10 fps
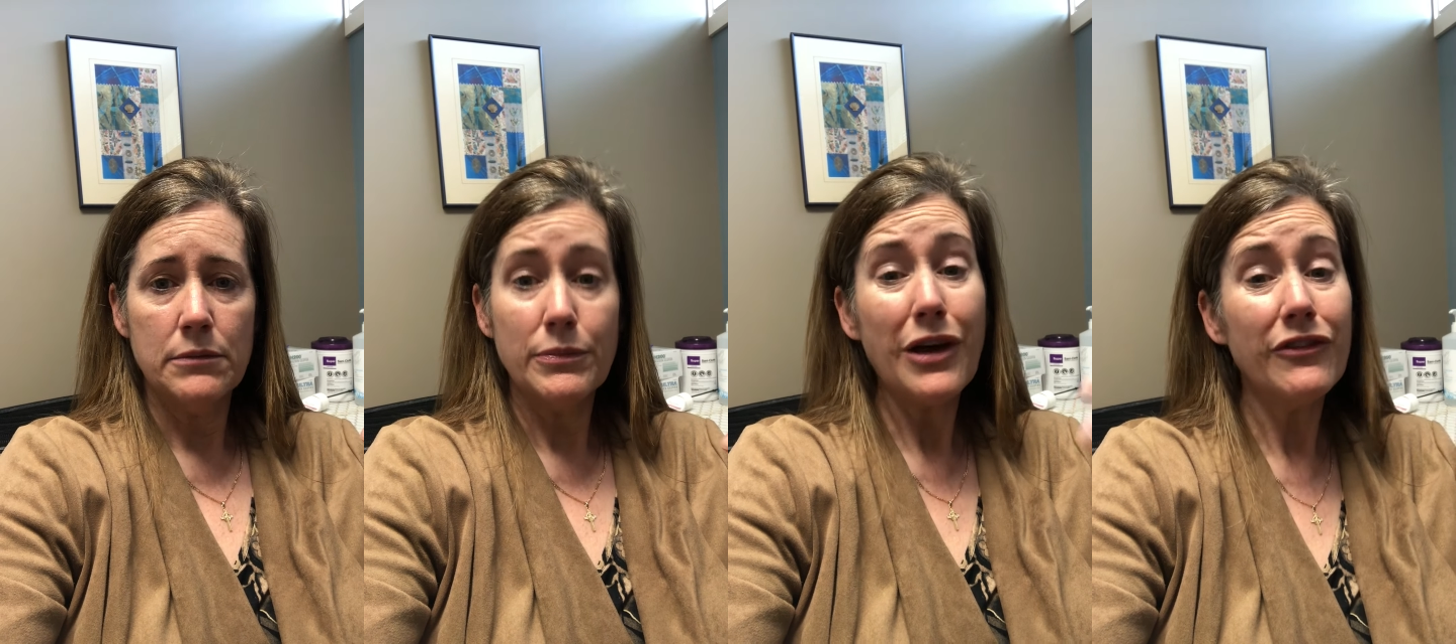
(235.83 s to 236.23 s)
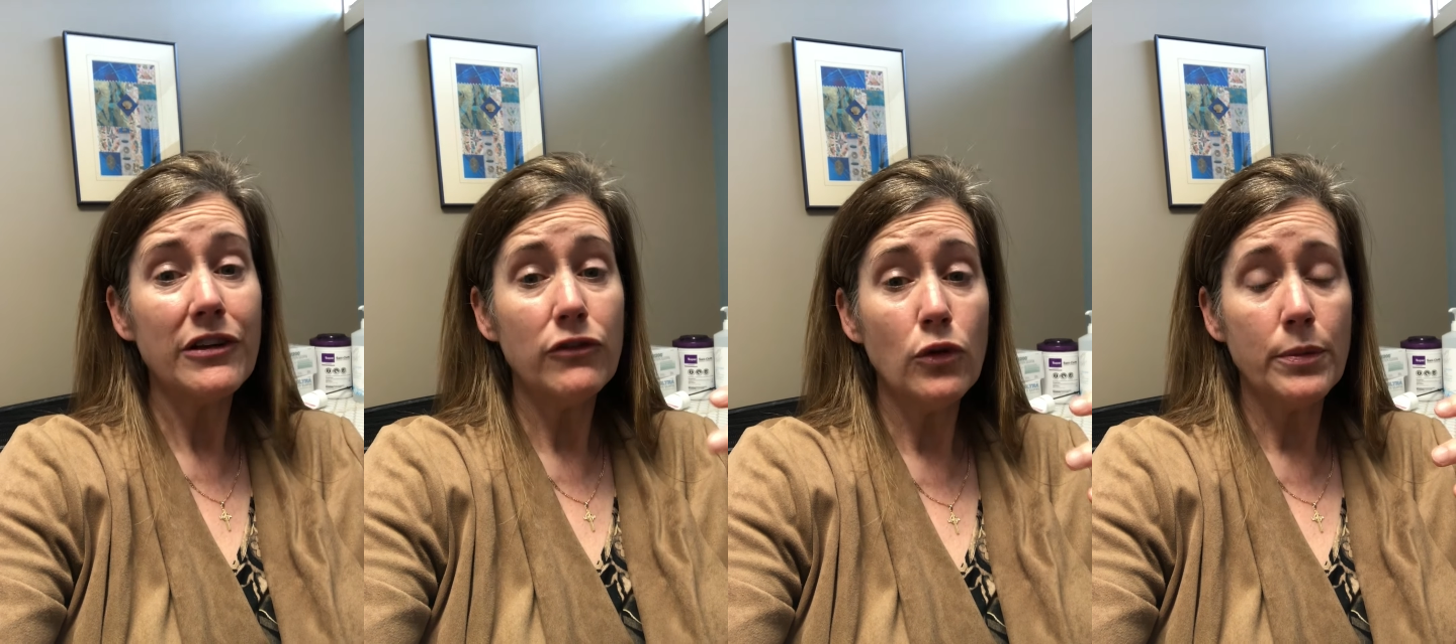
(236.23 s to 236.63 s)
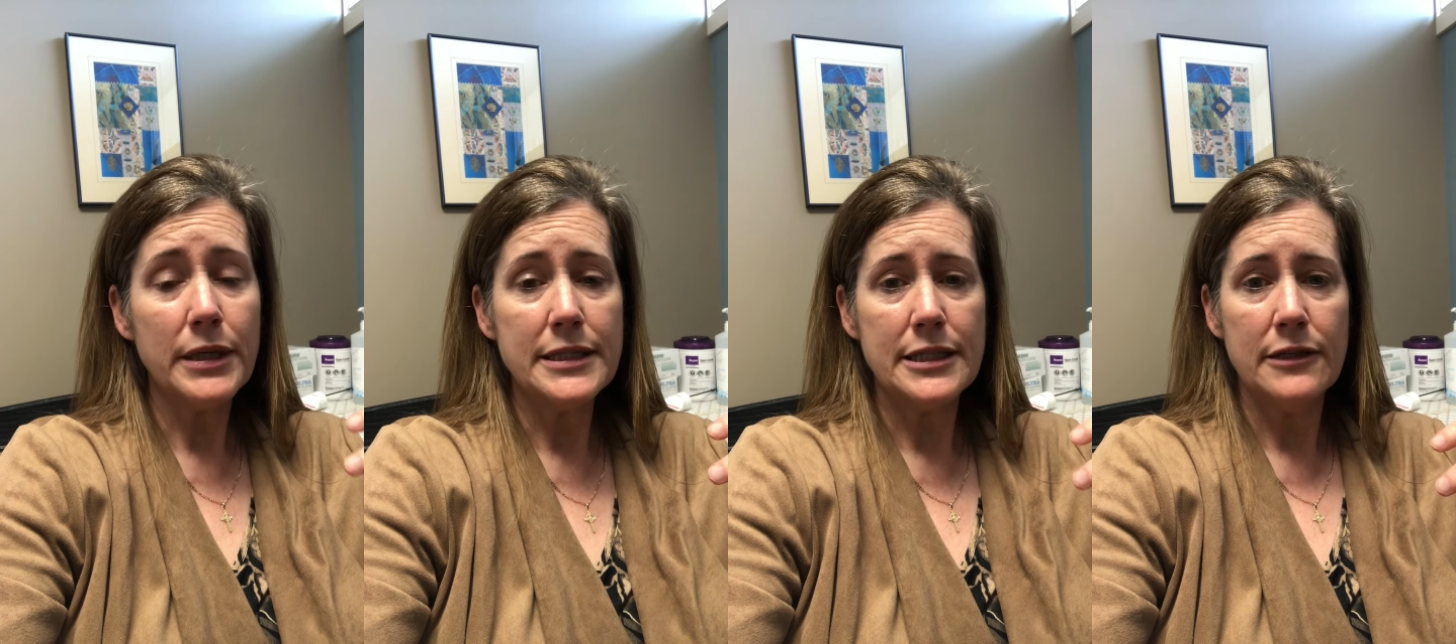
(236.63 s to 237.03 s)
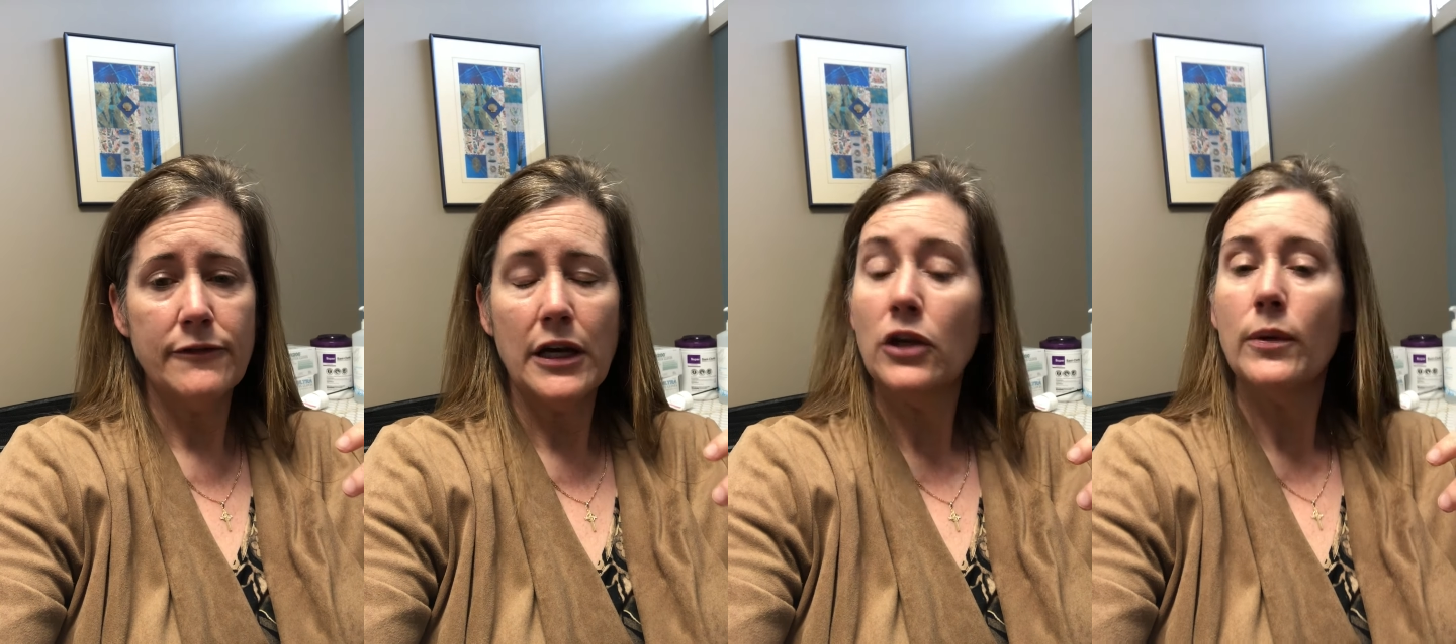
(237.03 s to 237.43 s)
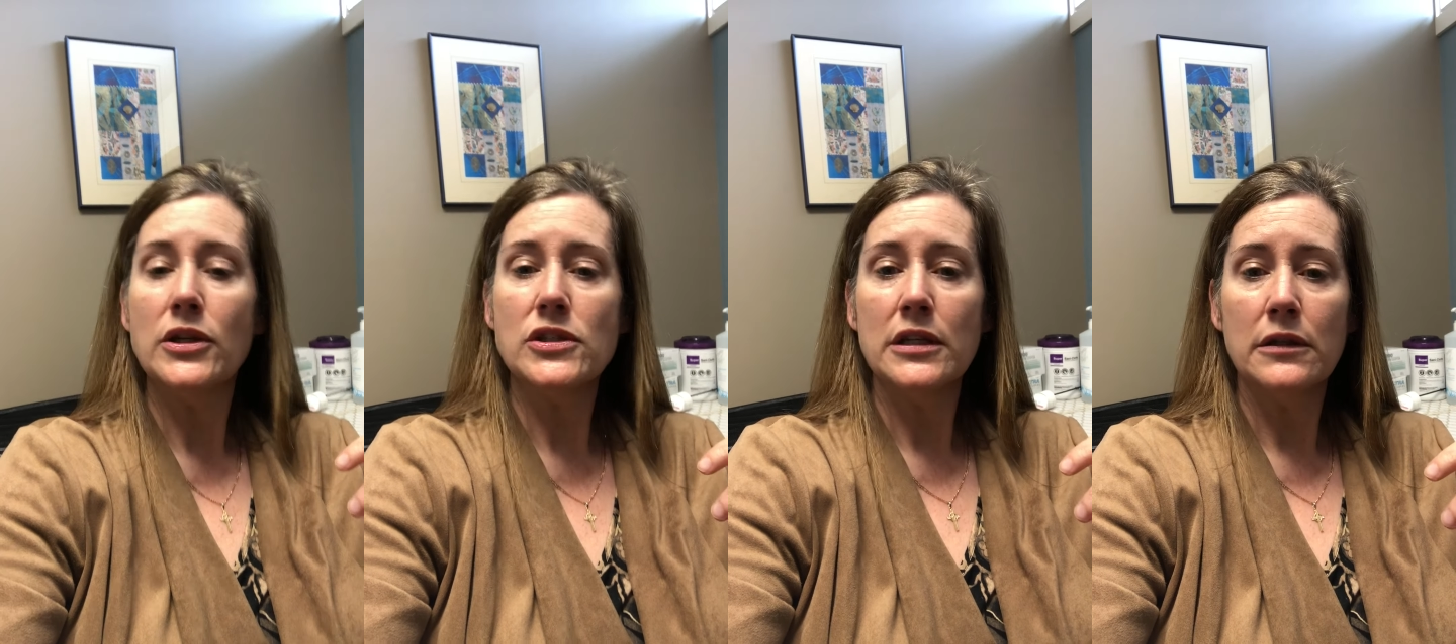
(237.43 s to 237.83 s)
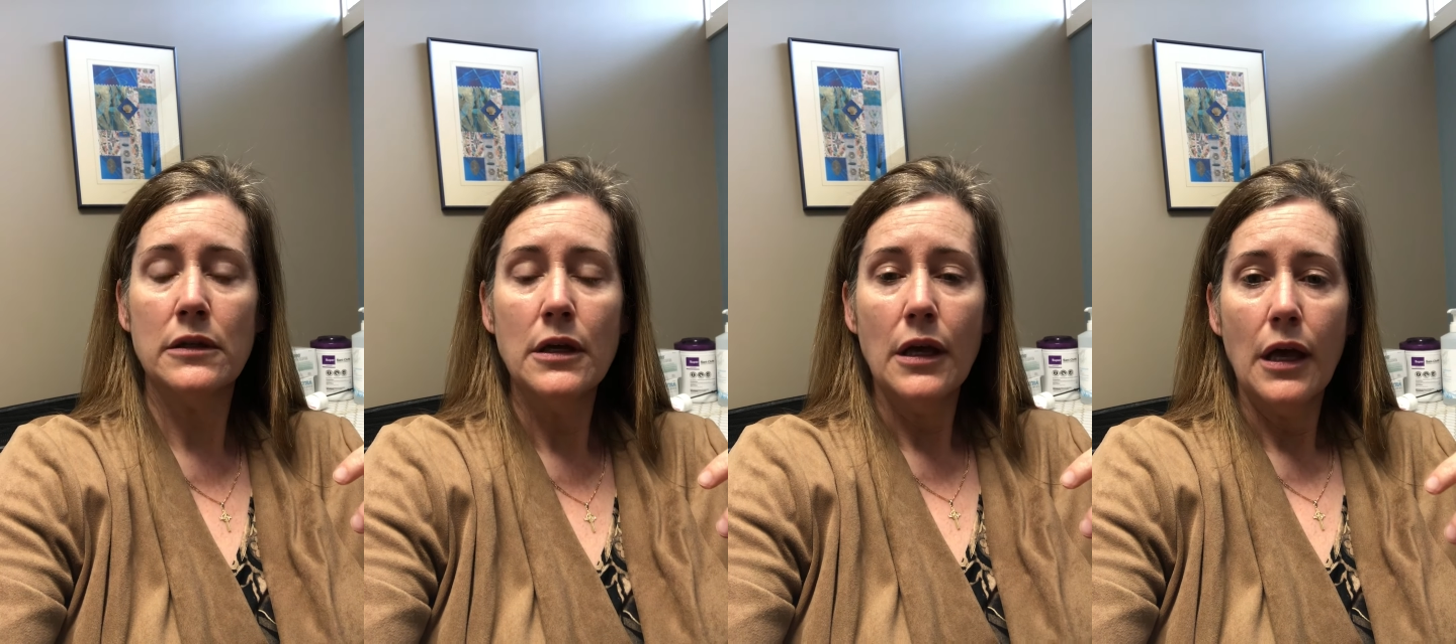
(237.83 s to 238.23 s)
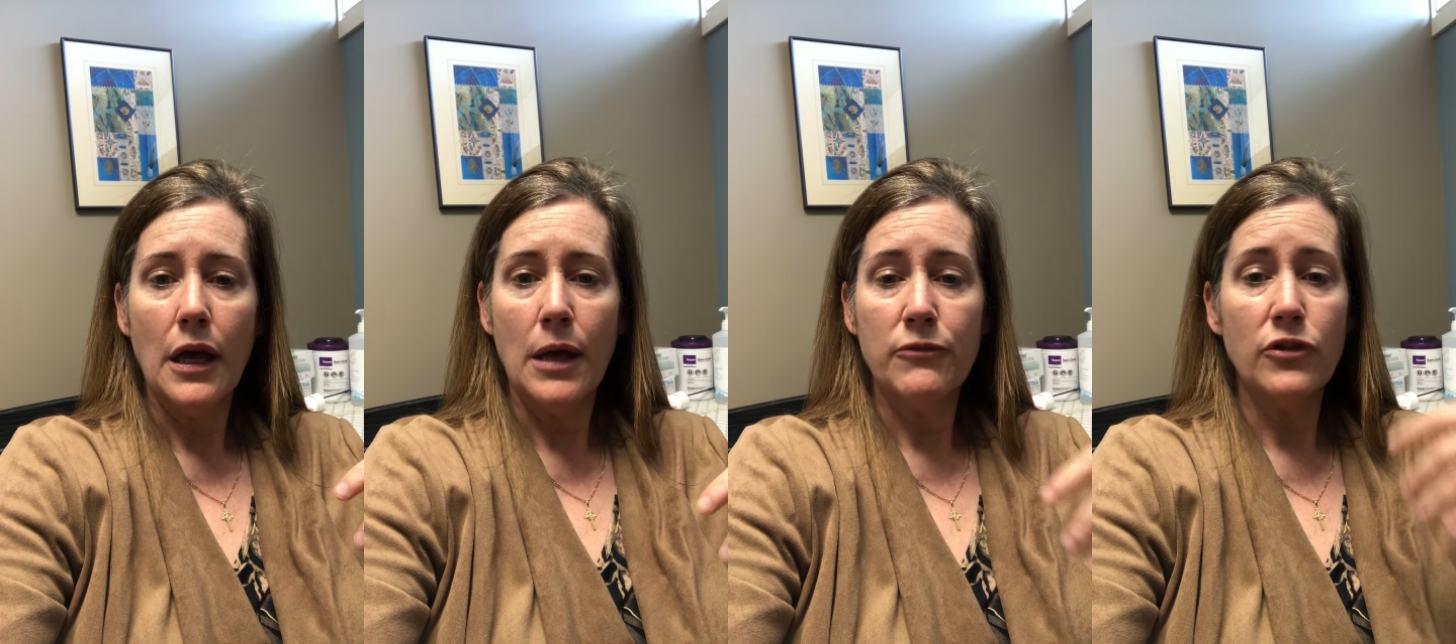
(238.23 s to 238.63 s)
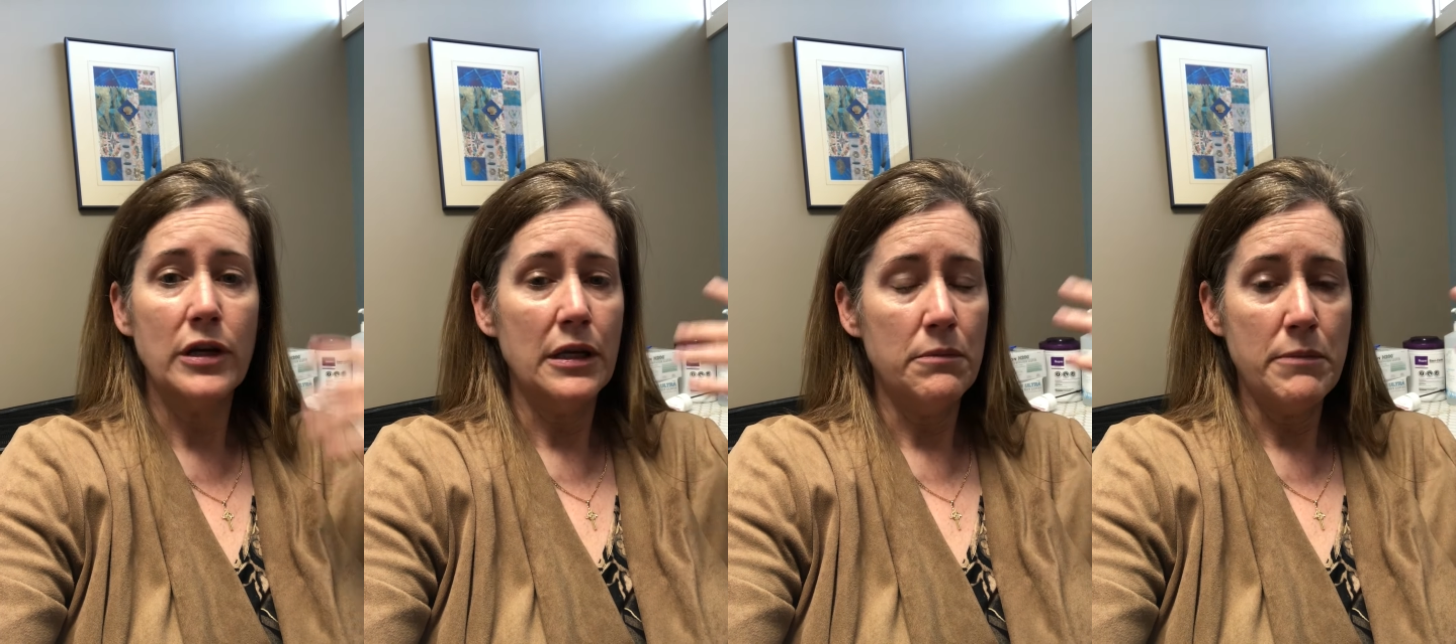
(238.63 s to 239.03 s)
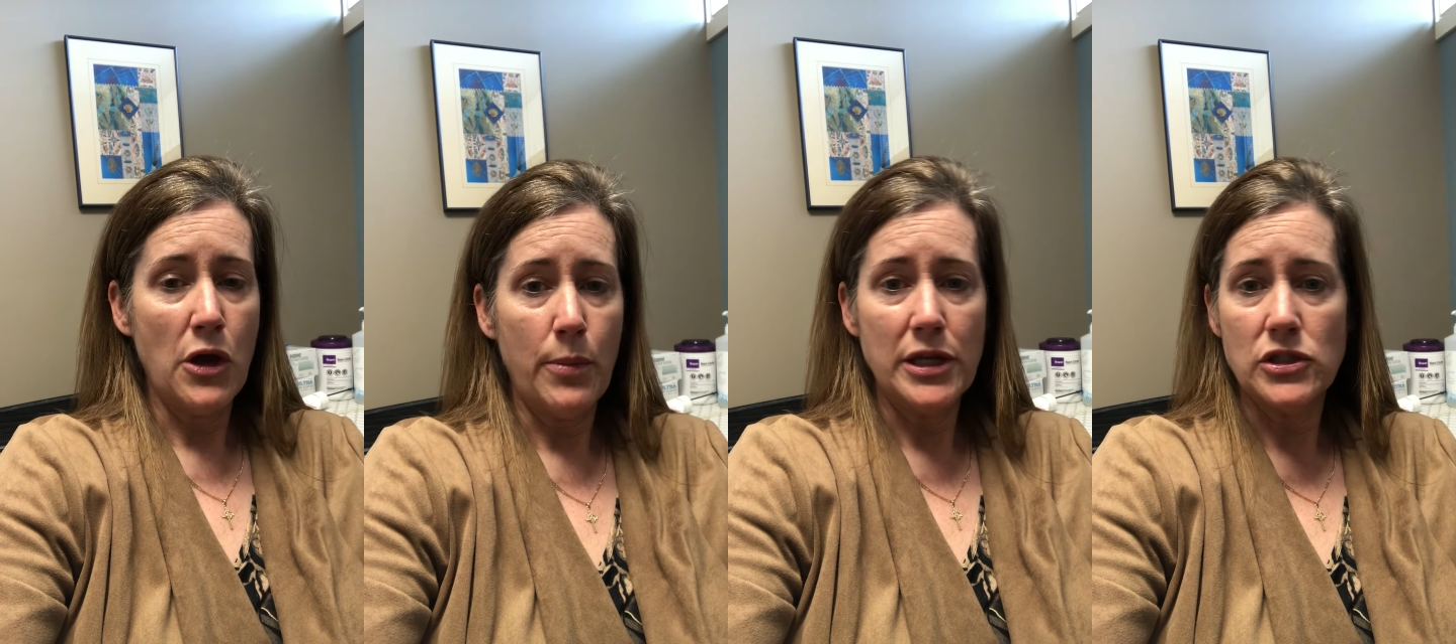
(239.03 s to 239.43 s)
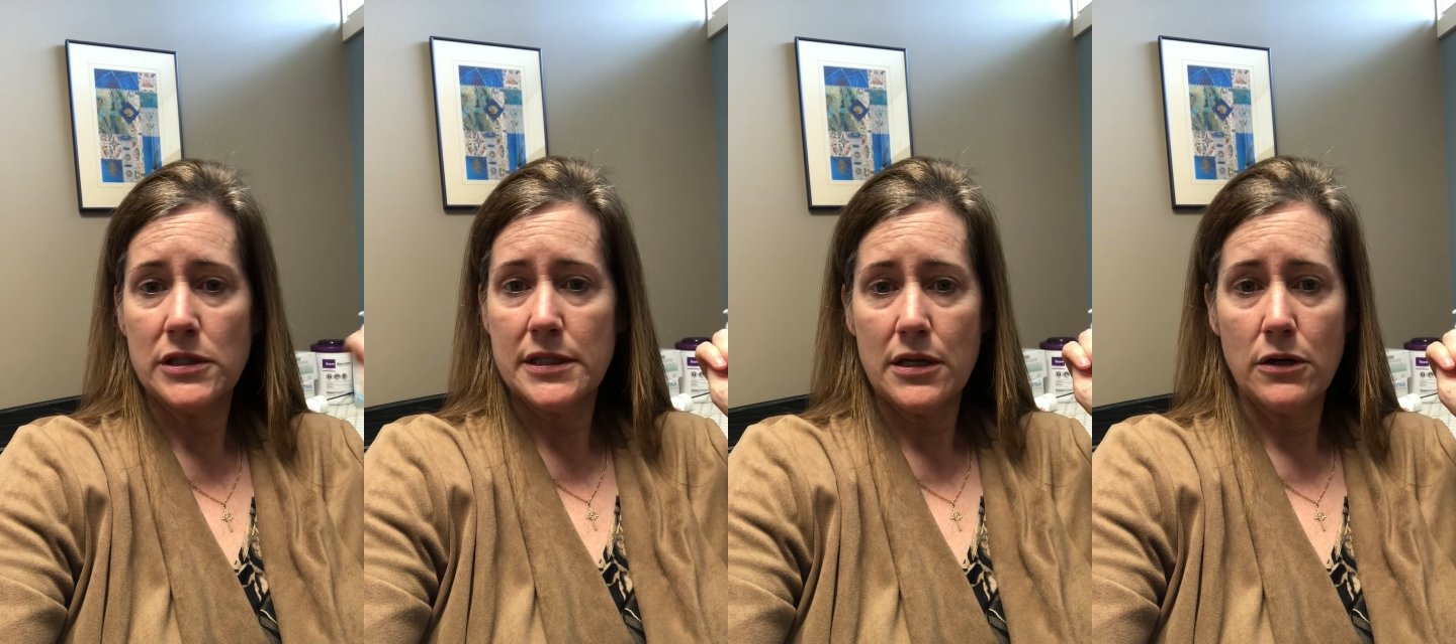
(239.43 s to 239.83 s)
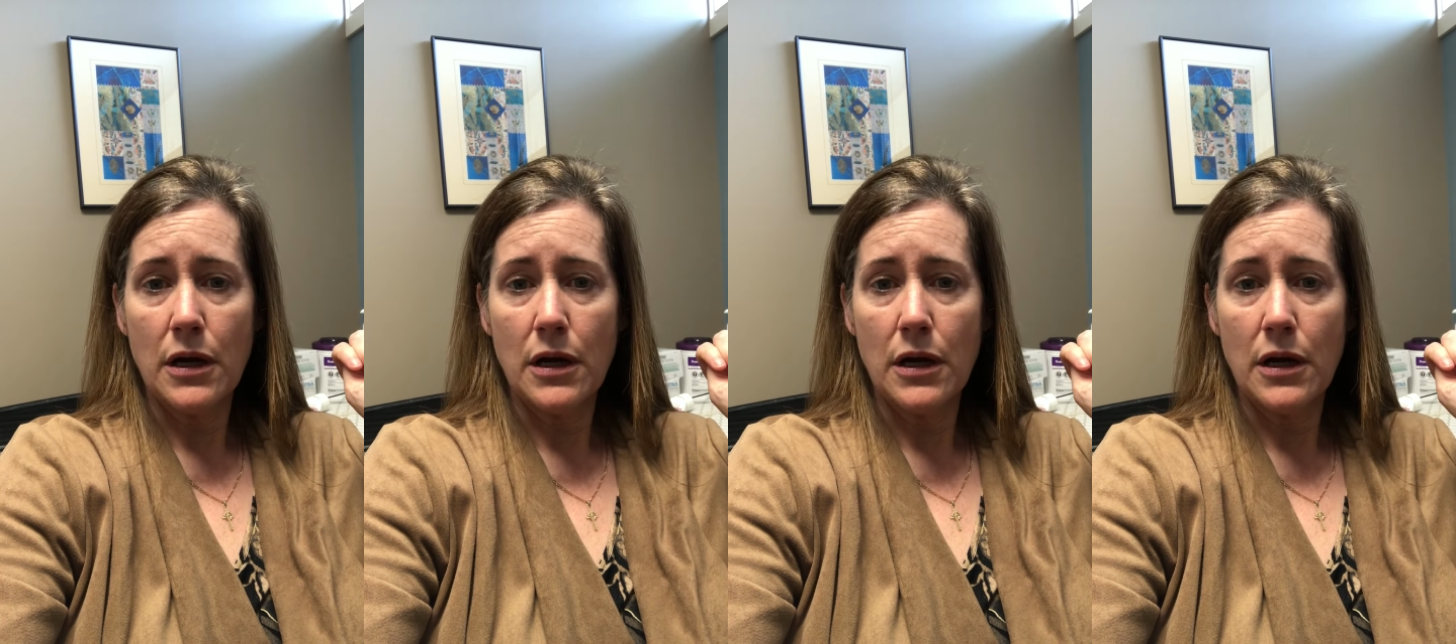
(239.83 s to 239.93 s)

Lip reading: pelvic floor PT evaluation for any male patients that are